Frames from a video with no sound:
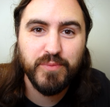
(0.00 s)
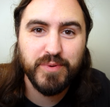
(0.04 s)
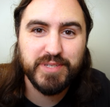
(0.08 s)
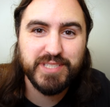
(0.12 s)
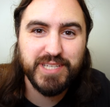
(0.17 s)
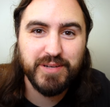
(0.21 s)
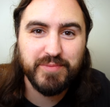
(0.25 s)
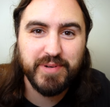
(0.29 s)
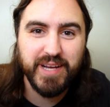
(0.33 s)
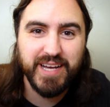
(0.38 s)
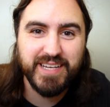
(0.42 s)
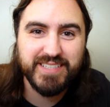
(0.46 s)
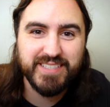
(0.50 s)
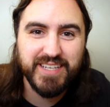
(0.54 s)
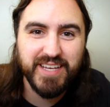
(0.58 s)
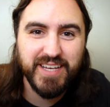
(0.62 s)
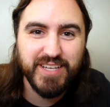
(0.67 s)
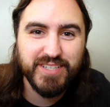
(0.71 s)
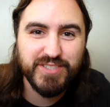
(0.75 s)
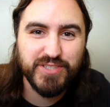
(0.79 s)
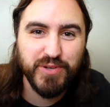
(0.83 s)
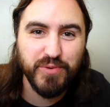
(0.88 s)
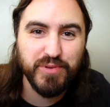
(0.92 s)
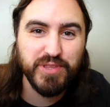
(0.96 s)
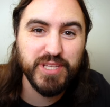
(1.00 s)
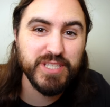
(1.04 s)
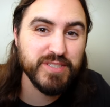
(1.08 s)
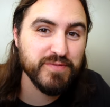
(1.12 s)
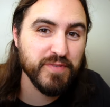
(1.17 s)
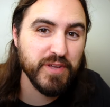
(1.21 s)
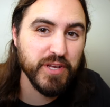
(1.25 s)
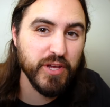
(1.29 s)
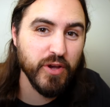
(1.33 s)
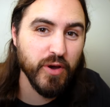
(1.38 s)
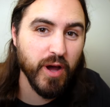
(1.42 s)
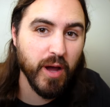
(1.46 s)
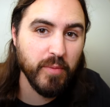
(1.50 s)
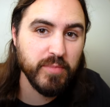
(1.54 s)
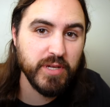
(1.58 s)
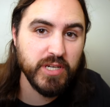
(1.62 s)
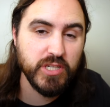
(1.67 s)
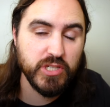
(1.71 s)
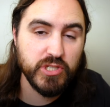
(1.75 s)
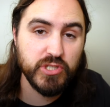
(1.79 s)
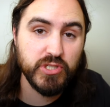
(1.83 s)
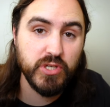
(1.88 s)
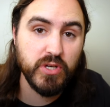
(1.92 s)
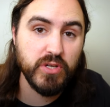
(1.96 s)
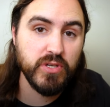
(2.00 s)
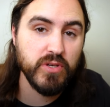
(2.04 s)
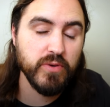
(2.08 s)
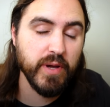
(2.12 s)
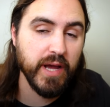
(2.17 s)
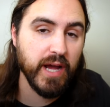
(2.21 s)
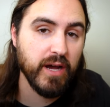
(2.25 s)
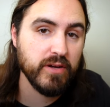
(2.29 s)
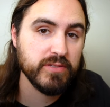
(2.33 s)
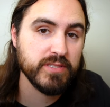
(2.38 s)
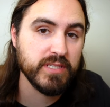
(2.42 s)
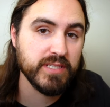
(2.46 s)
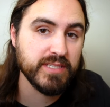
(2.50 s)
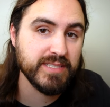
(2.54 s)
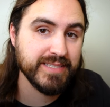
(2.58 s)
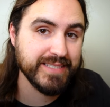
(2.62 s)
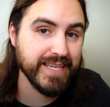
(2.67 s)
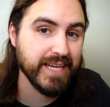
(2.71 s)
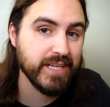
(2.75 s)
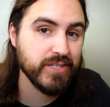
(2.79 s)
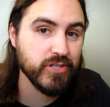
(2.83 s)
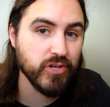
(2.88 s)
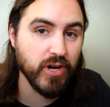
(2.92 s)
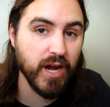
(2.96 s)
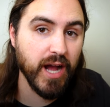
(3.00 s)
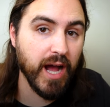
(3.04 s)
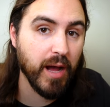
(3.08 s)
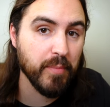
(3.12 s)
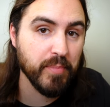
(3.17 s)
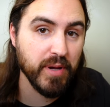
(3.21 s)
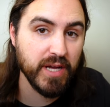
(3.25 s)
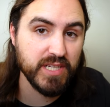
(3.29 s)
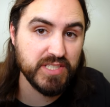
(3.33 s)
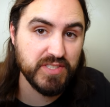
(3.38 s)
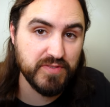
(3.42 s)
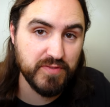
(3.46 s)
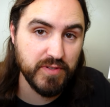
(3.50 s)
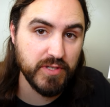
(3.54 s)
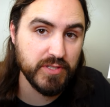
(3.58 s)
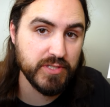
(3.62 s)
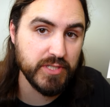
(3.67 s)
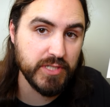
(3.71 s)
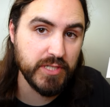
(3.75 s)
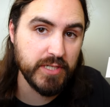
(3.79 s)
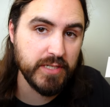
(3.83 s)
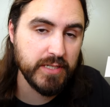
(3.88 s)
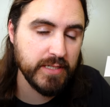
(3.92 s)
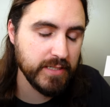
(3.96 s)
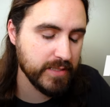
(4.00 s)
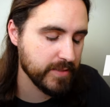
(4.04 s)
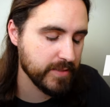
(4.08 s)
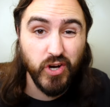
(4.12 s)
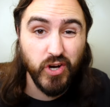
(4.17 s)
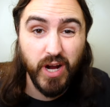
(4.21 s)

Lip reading: What's up, guys? So in this video, I'm gonna show you how to set your high pass filter.